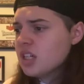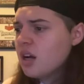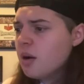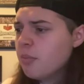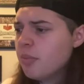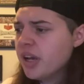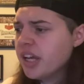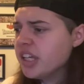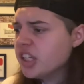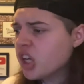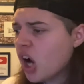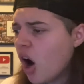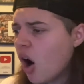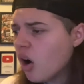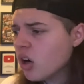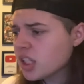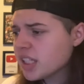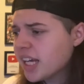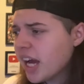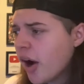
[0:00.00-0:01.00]
But he
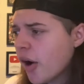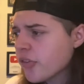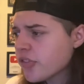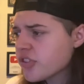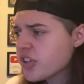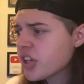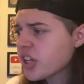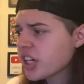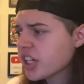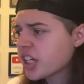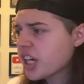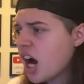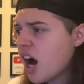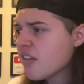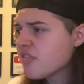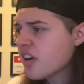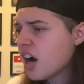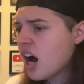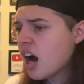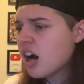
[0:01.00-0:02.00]
can't get onto the
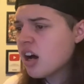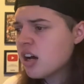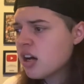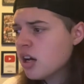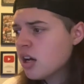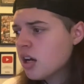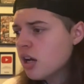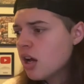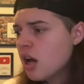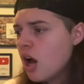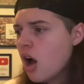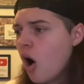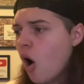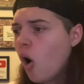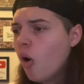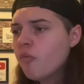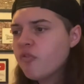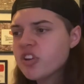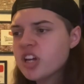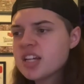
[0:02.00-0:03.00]
cover.
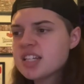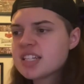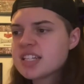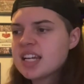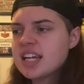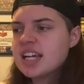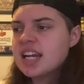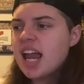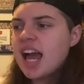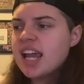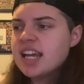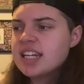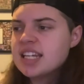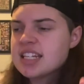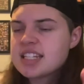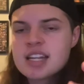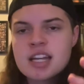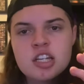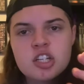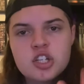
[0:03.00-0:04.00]
Obviously,
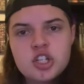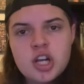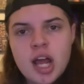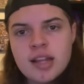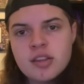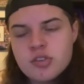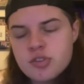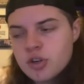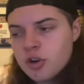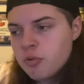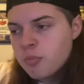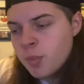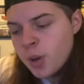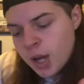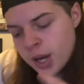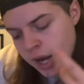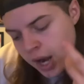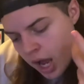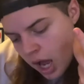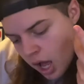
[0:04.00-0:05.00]
ladies and
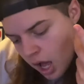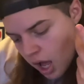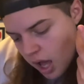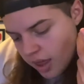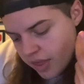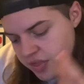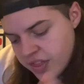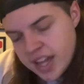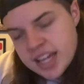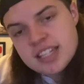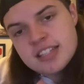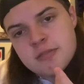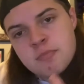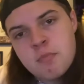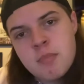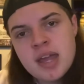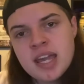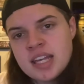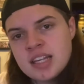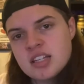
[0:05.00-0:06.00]
gentlemen, this
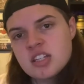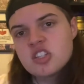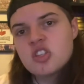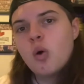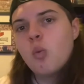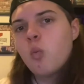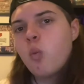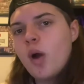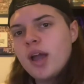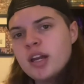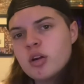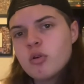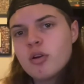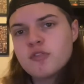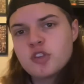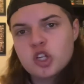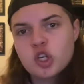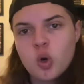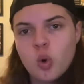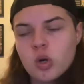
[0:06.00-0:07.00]
means the winner
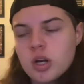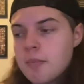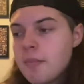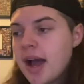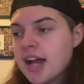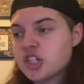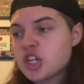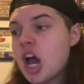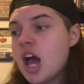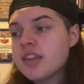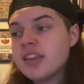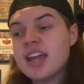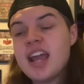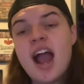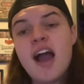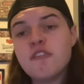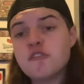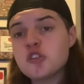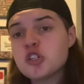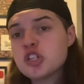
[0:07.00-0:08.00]
of the gauntlet match, they
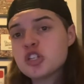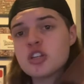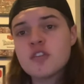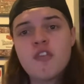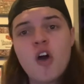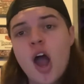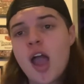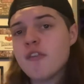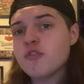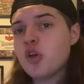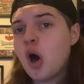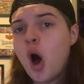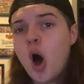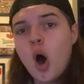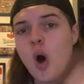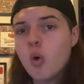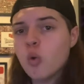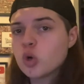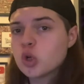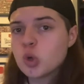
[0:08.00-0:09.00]
have to survive the
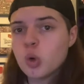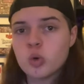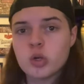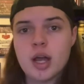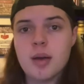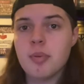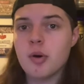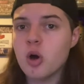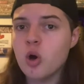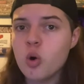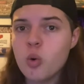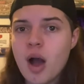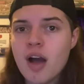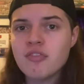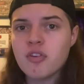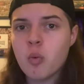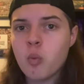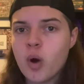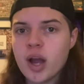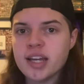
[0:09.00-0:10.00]
whole gauntlet, but
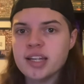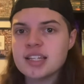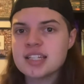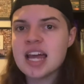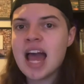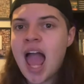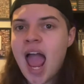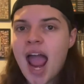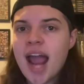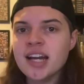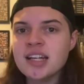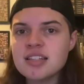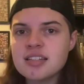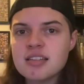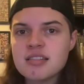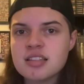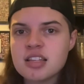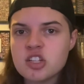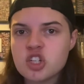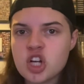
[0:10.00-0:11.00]
whoever wins
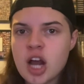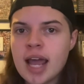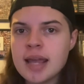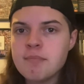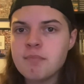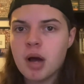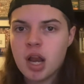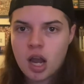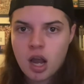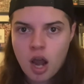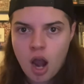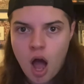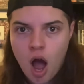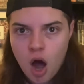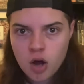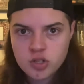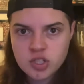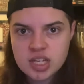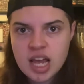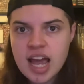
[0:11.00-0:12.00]
enters the chamber
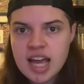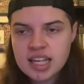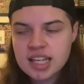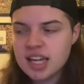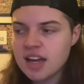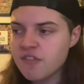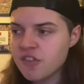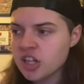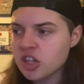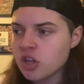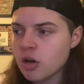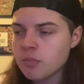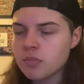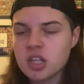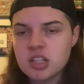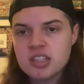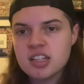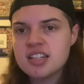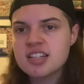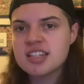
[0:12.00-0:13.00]
last, giving them
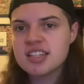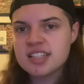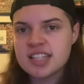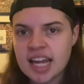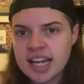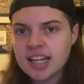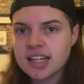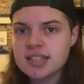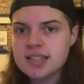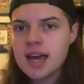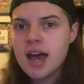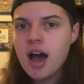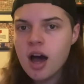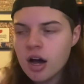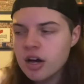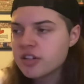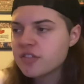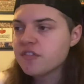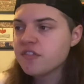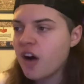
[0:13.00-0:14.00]
the distinct
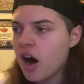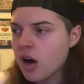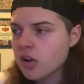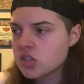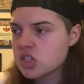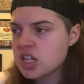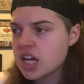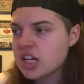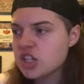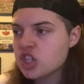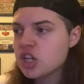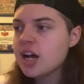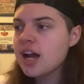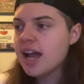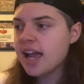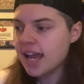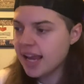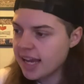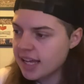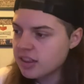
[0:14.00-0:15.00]
advantage
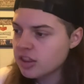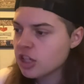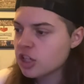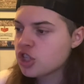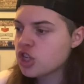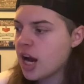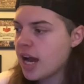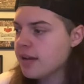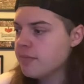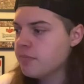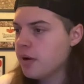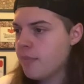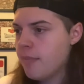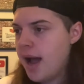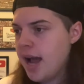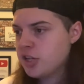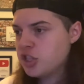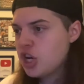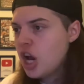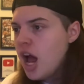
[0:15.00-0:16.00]
in the chamber
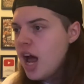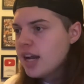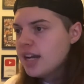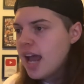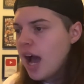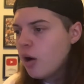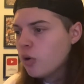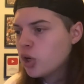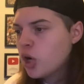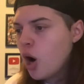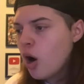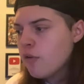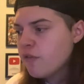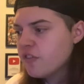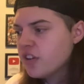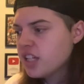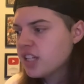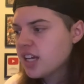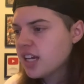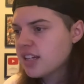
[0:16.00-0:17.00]
match. Now
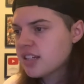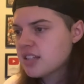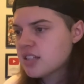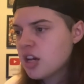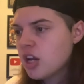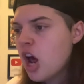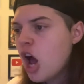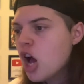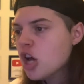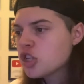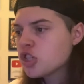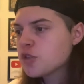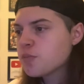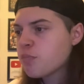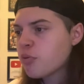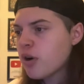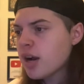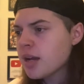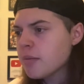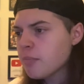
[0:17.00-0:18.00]
Kofi Kingston,
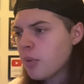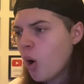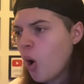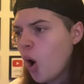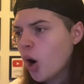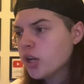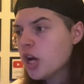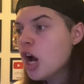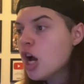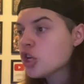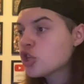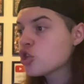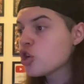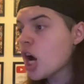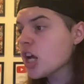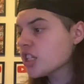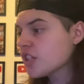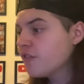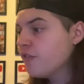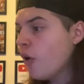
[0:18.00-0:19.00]
springboard,
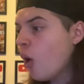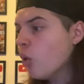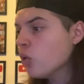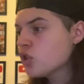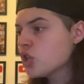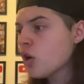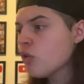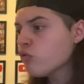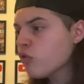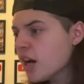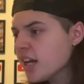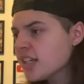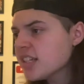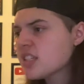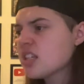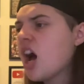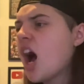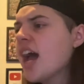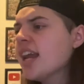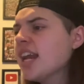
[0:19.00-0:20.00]
trust fall to
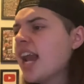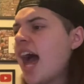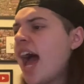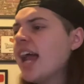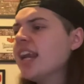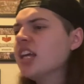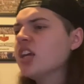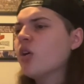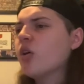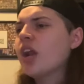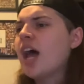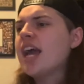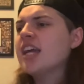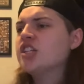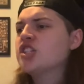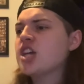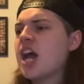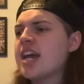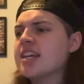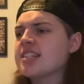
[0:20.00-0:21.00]
ringside landing on
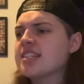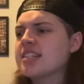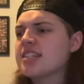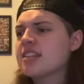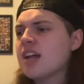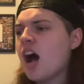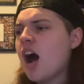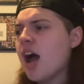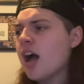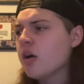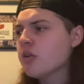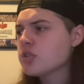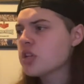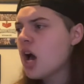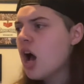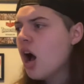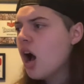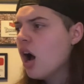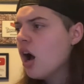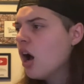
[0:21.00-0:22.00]
AJ Styles.
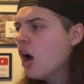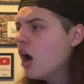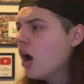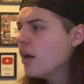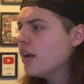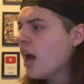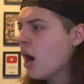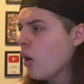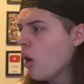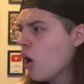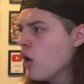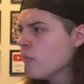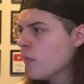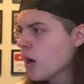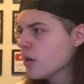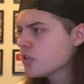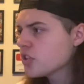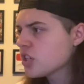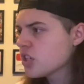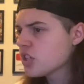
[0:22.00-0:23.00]
Now
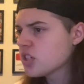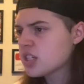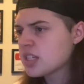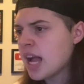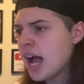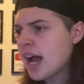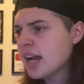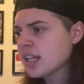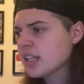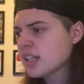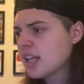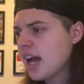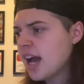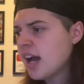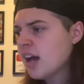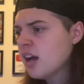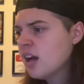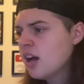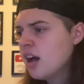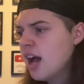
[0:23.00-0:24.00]
Omos just standing
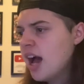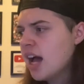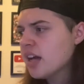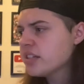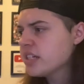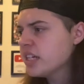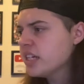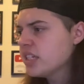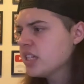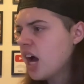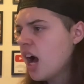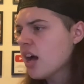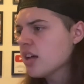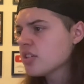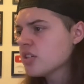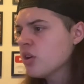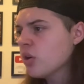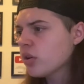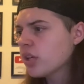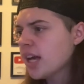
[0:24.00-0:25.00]
there as he
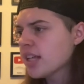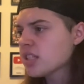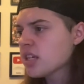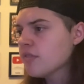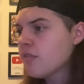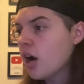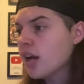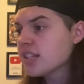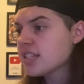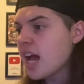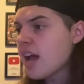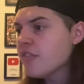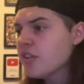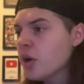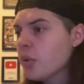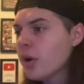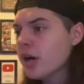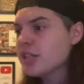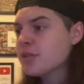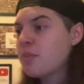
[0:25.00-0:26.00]
does, not getting it, but
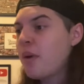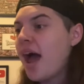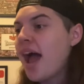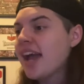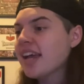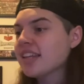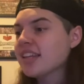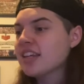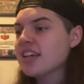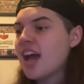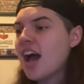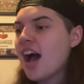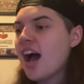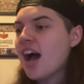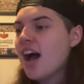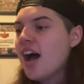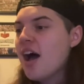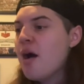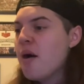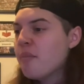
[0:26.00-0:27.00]
Xavier Woods playing the,
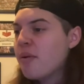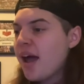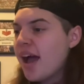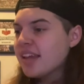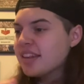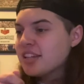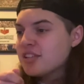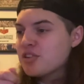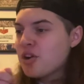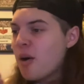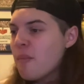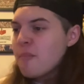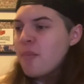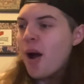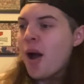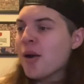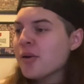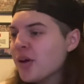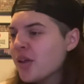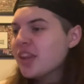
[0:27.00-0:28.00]
uh, playing the
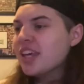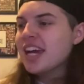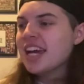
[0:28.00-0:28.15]
trombone on the